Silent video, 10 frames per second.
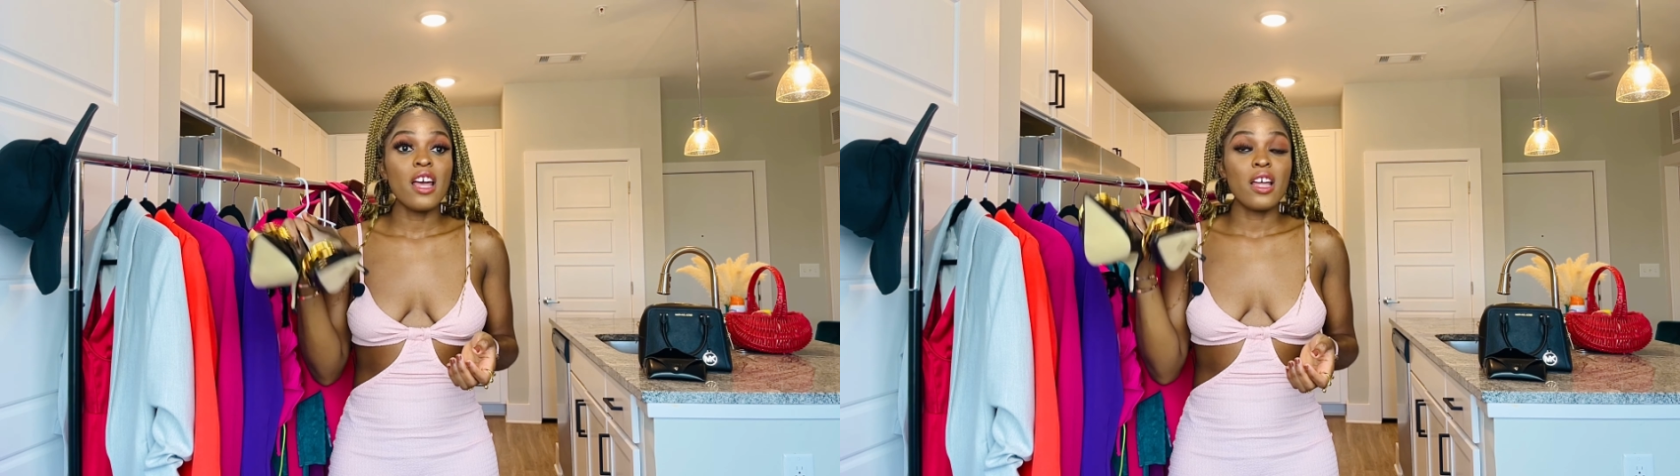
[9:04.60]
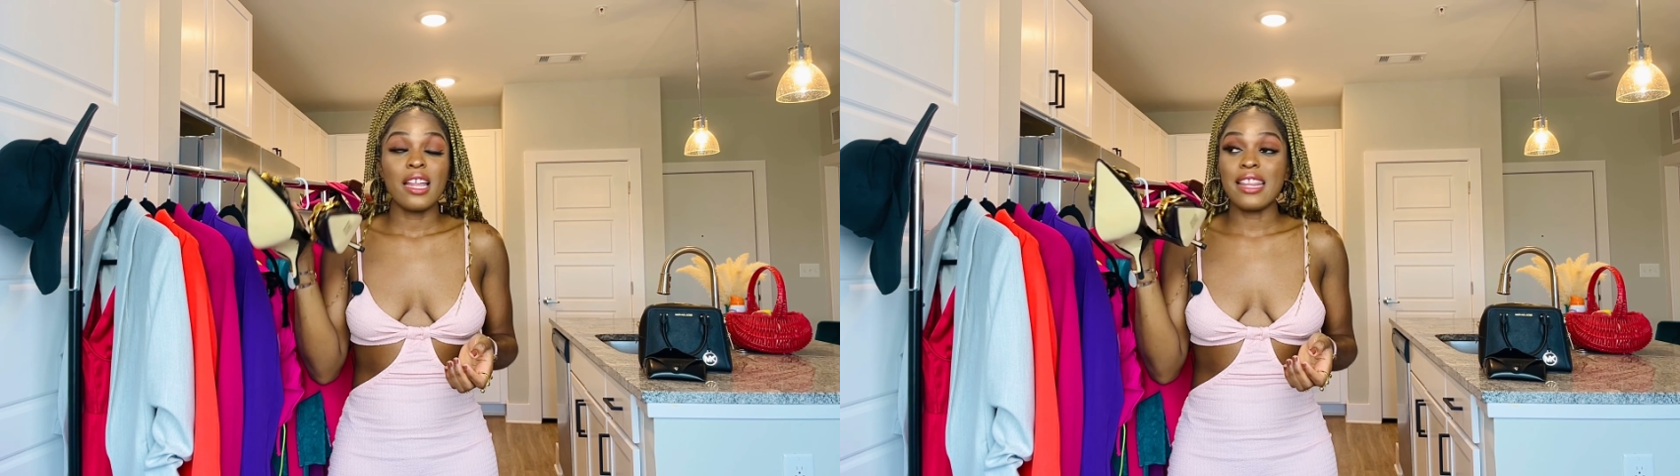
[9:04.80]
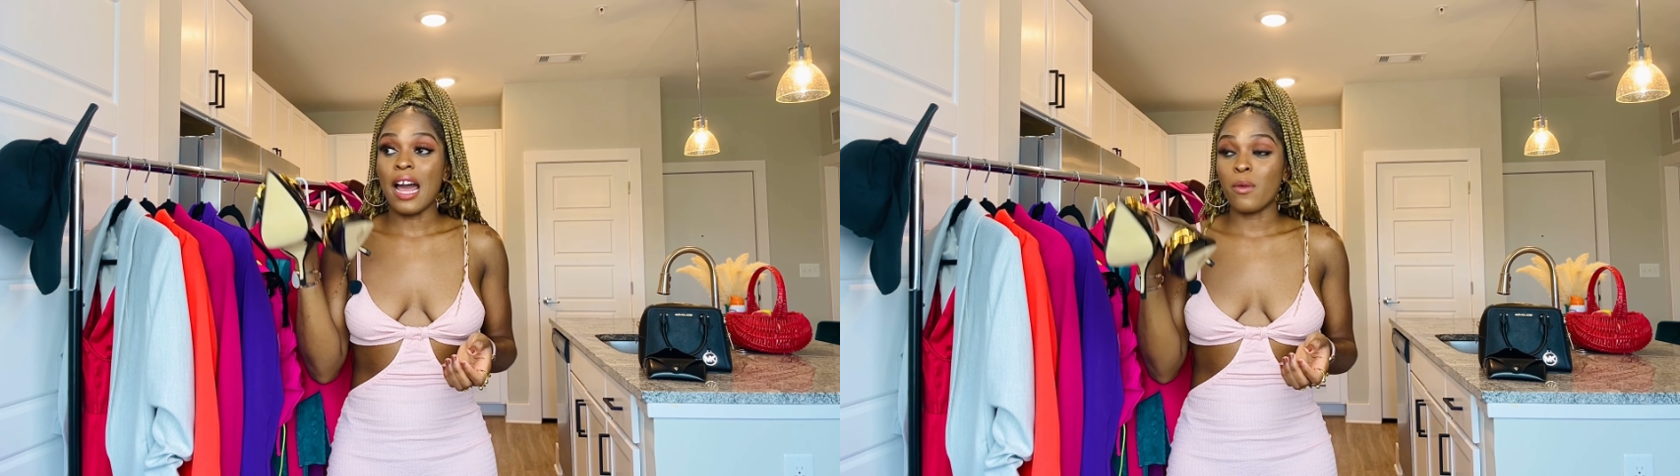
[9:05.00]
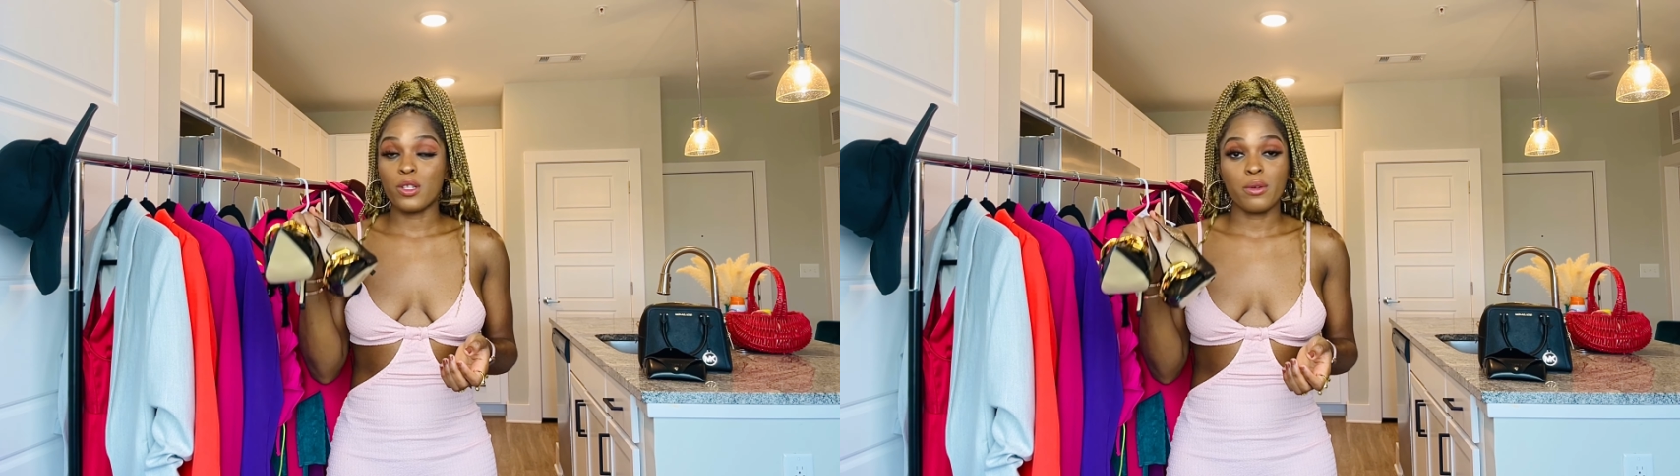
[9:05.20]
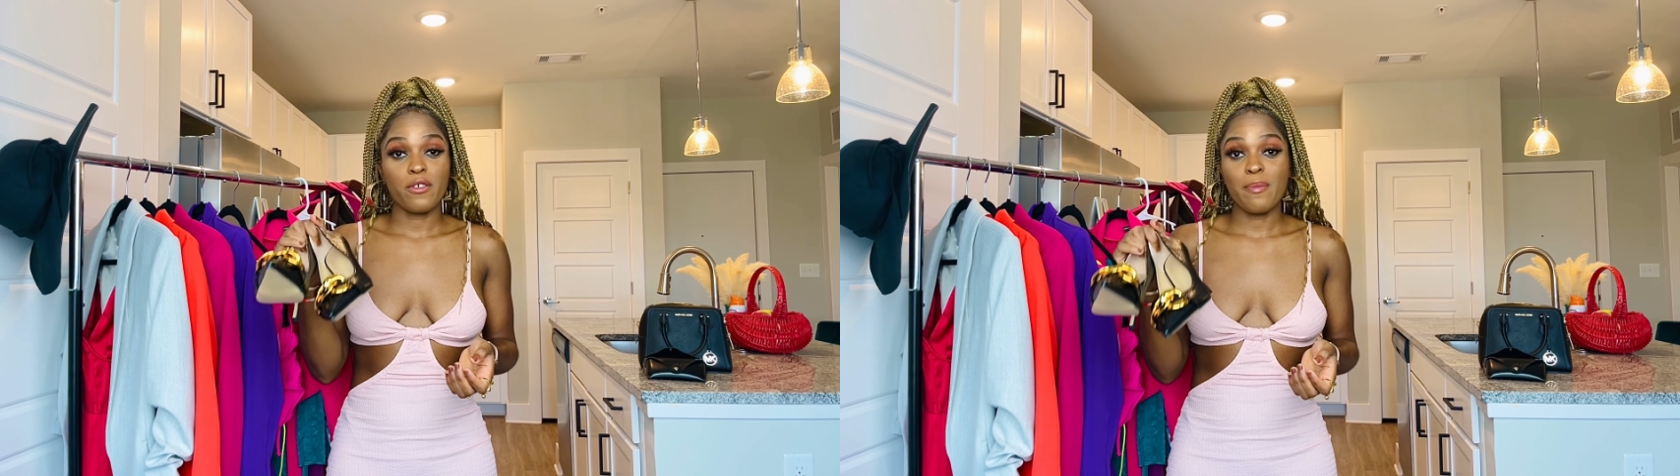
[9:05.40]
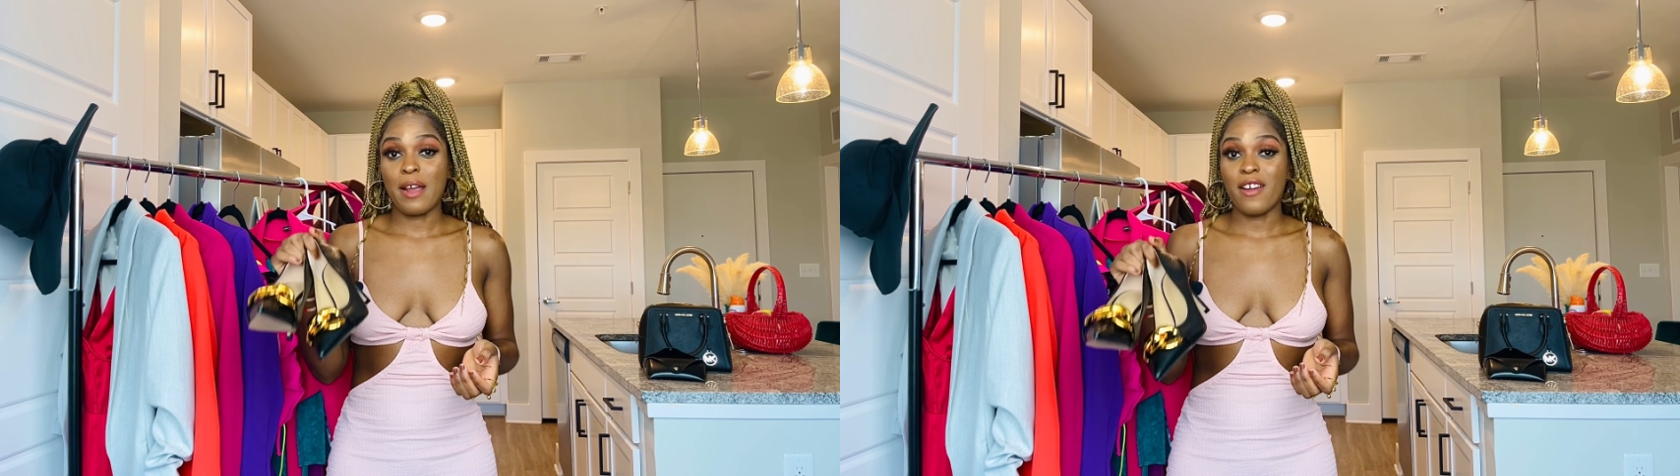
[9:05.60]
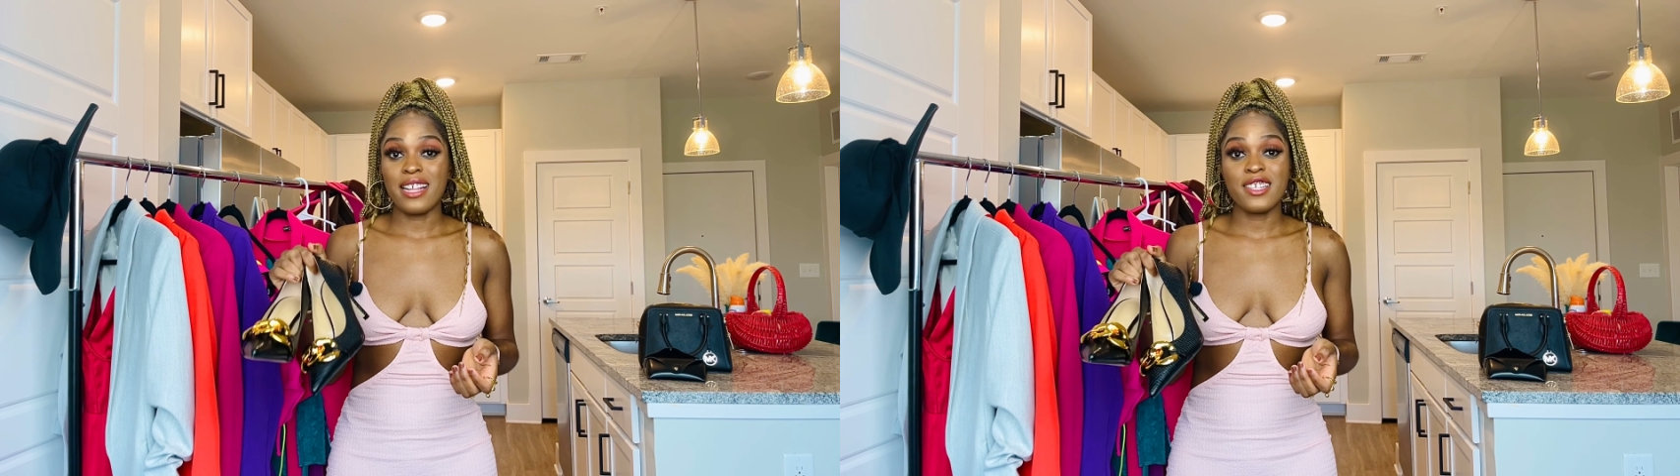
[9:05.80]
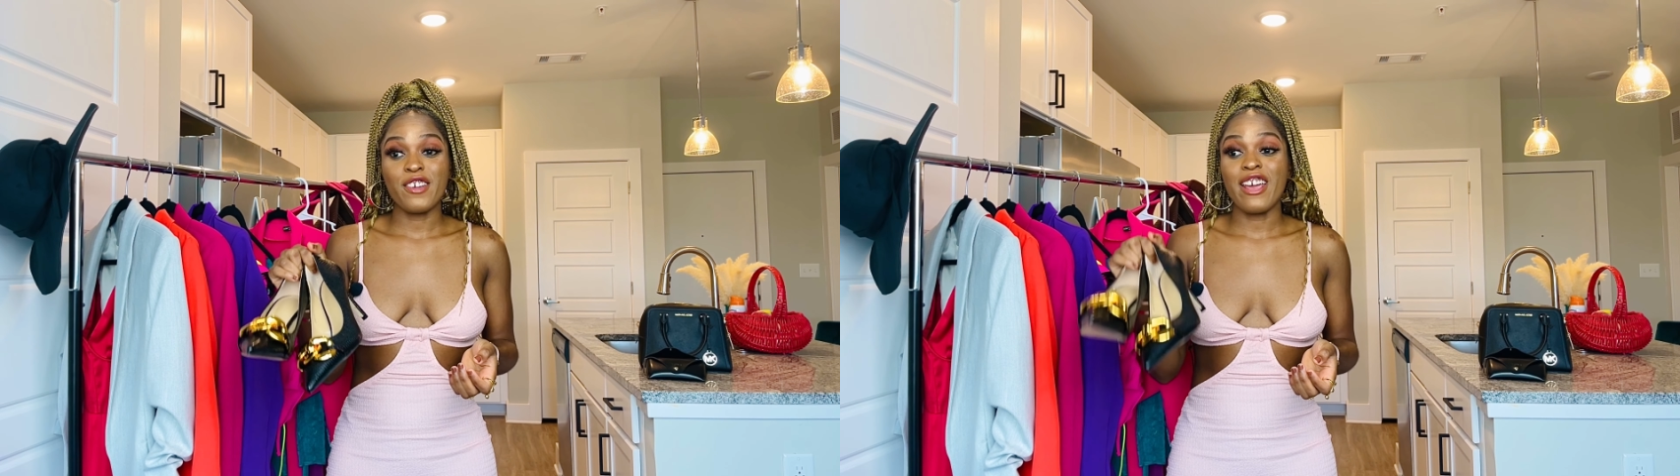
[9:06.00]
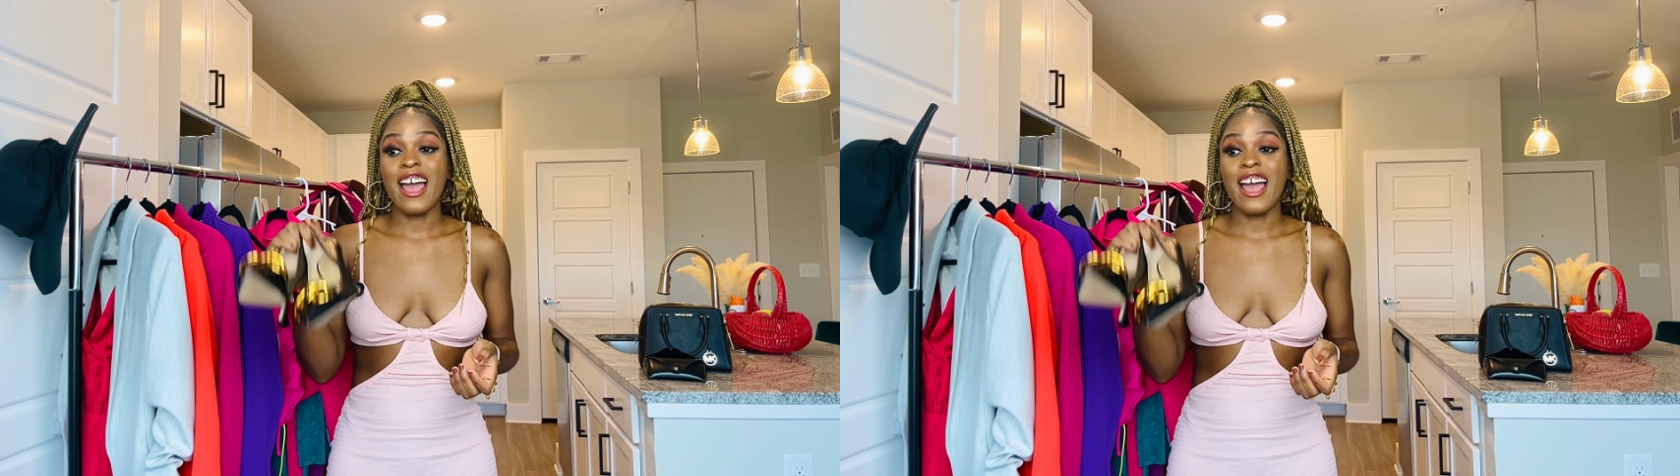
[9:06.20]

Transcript: That was one of my criteria.